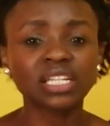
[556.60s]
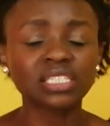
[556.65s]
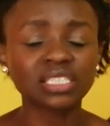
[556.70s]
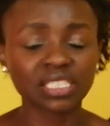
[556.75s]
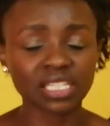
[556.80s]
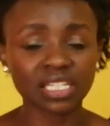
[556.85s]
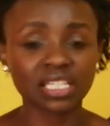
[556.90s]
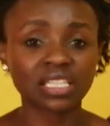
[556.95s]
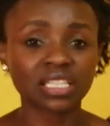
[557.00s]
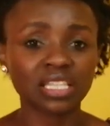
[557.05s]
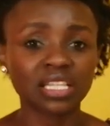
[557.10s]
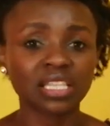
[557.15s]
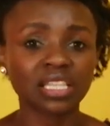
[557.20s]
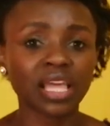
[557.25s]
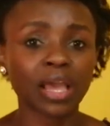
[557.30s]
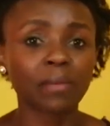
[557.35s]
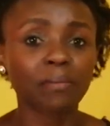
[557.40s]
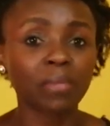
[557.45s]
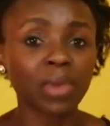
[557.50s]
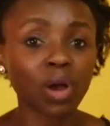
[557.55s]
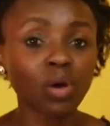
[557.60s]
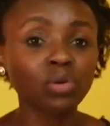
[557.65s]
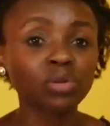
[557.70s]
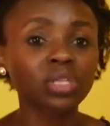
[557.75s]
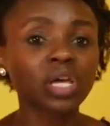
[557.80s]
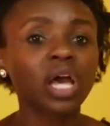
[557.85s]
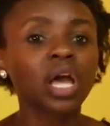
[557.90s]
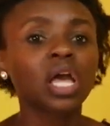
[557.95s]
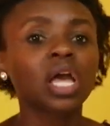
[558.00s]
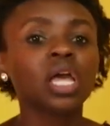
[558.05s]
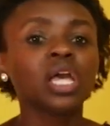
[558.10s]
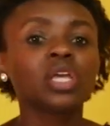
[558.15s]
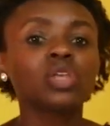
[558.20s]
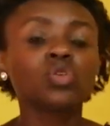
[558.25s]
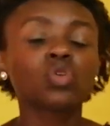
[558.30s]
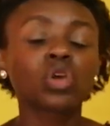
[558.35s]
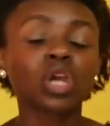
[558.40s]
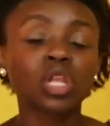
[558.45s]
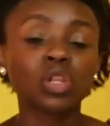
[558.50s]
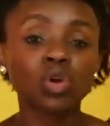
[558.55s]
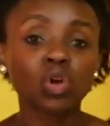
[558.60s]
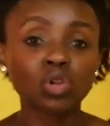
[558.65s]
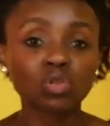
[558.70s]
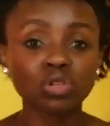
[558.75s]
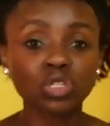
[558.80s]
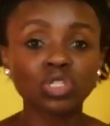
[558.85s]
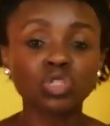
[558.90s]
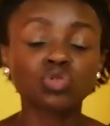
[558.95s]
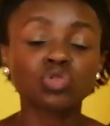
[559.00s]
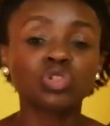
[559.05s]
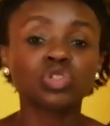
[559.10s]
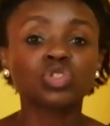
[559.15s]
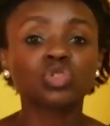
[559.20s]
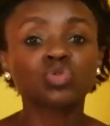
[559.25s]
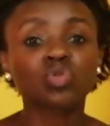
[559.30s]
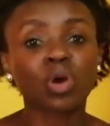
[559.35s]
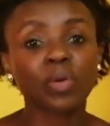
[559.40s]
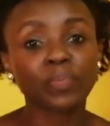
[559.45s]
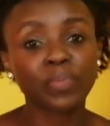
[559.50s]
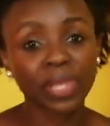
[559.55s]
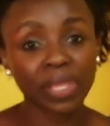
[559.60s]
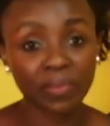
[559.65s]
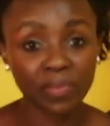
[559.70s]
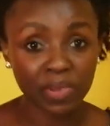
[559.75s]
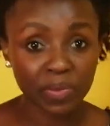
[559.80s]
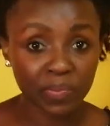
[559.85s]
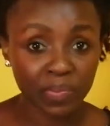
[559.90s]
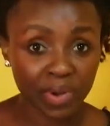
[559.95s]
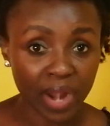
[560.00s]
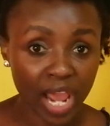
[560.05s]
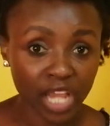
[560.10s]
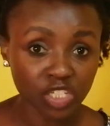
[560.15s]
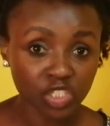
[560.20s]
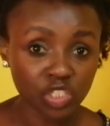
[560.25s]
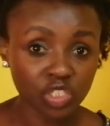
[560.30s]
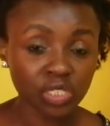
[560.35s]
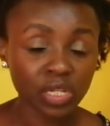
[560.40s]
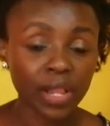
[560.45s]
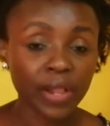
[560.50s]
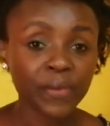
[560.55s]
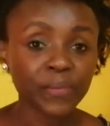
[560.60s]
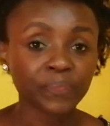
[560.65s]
teeth in their mouth, you can always switch to a baby brush.